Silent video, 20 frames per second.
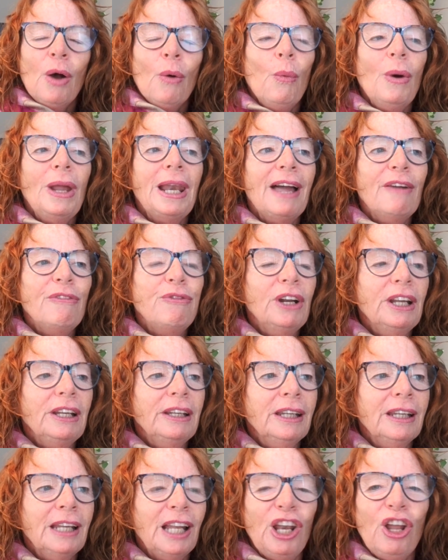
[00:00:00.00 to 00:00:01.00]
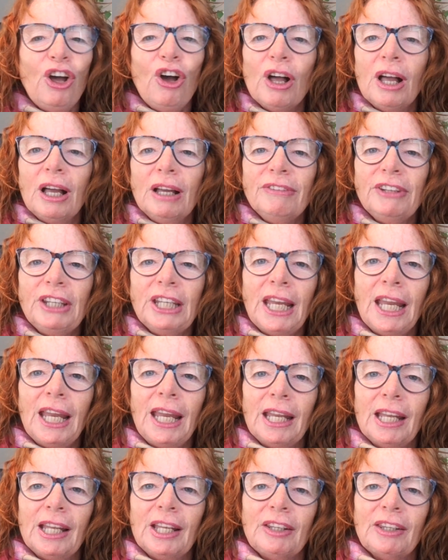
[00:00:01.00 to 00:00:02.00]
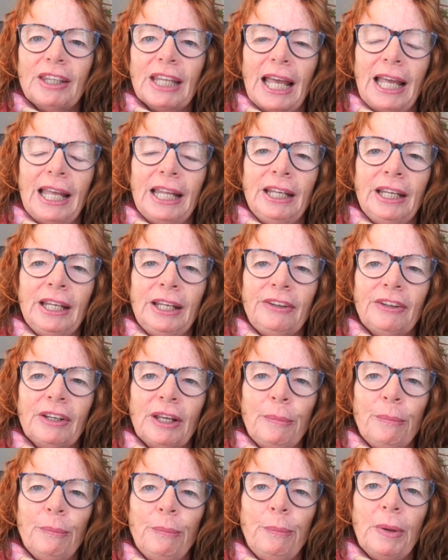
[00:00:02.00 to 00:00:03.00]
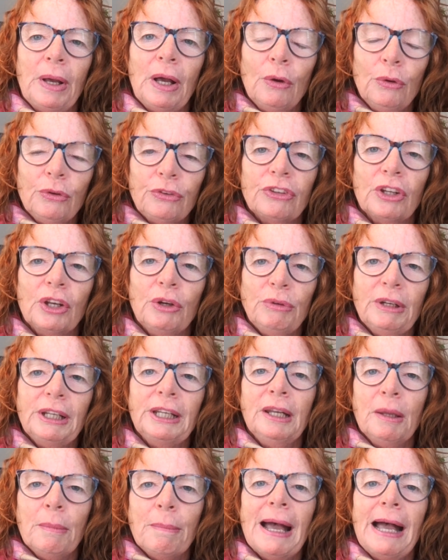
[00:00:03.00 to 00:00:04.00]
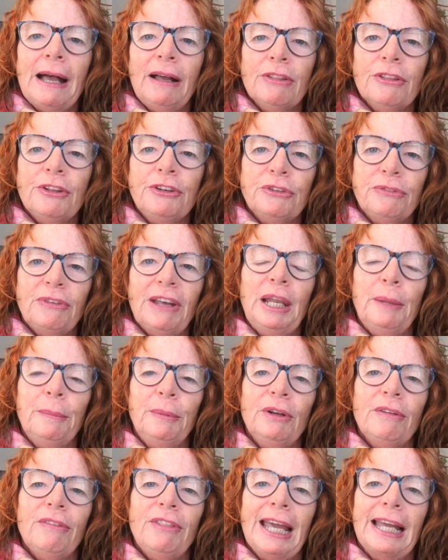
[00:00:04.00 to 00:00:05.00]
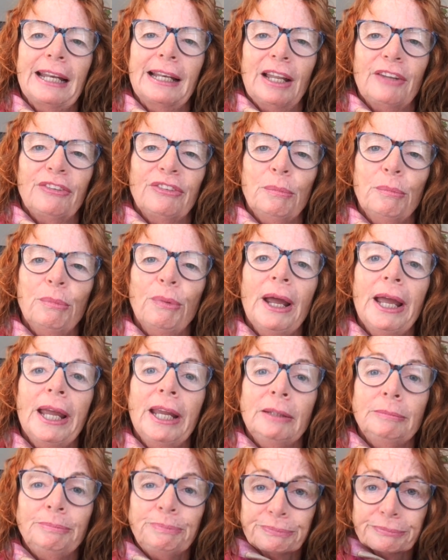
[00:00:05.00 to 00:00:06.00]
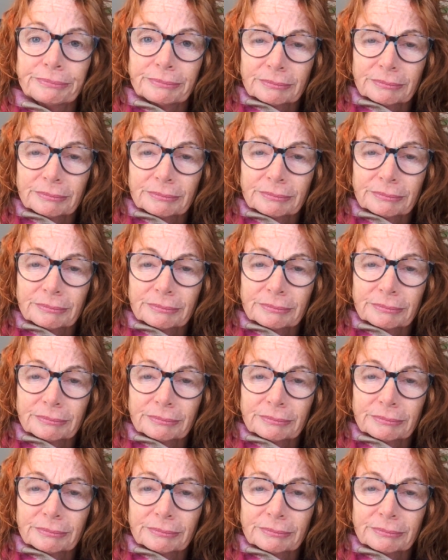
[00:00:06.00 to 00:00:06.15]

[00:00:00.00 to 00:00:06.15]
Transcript: Well, I've written a lot over the years, and but also written about the development of the adolescent brain.